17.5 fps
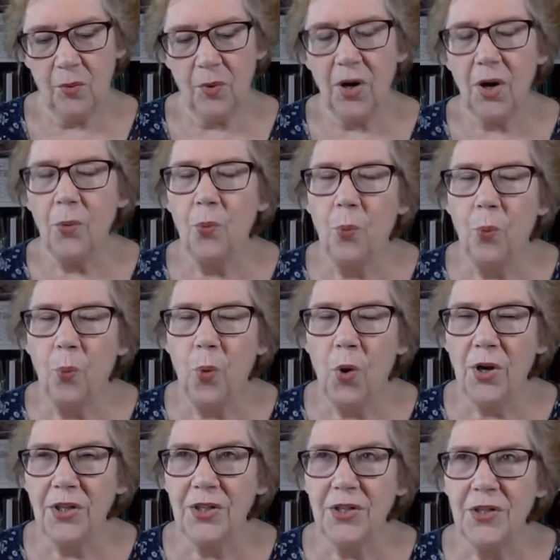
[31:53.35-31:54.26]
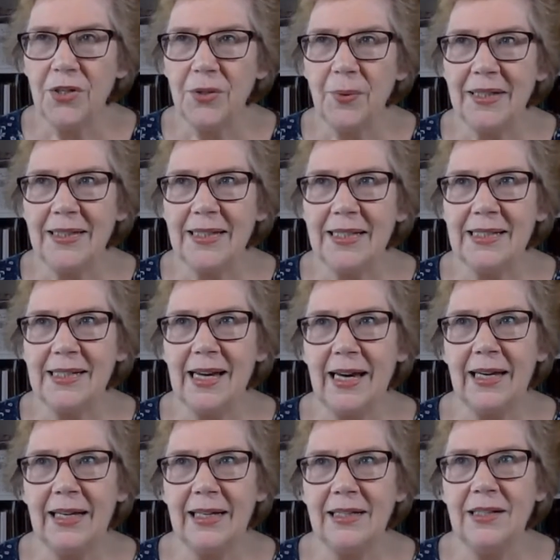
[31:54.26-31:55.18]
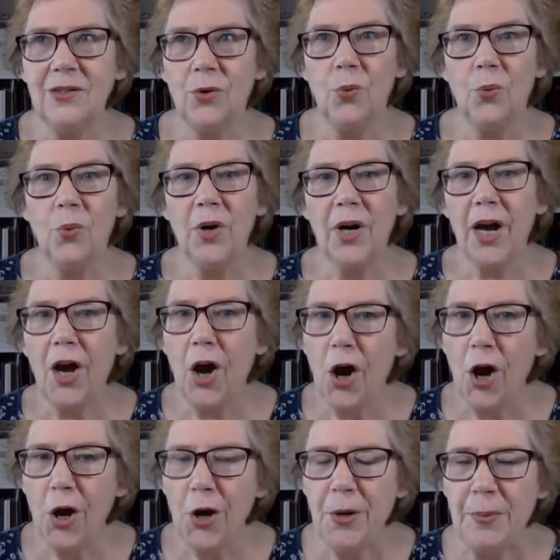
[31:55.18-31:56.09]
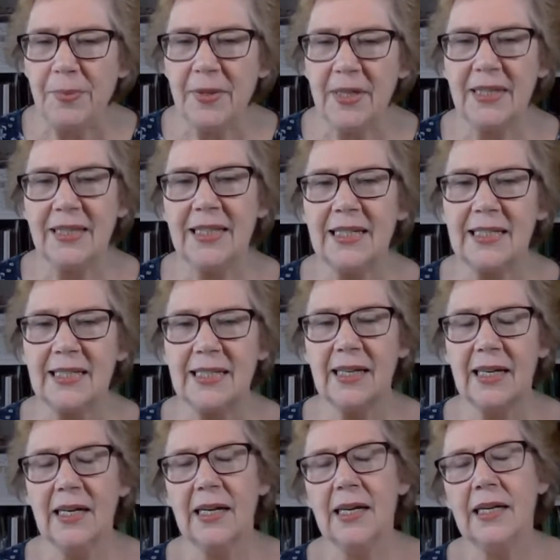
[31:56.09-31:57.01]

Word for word: what I want you to understand, or what I hope that this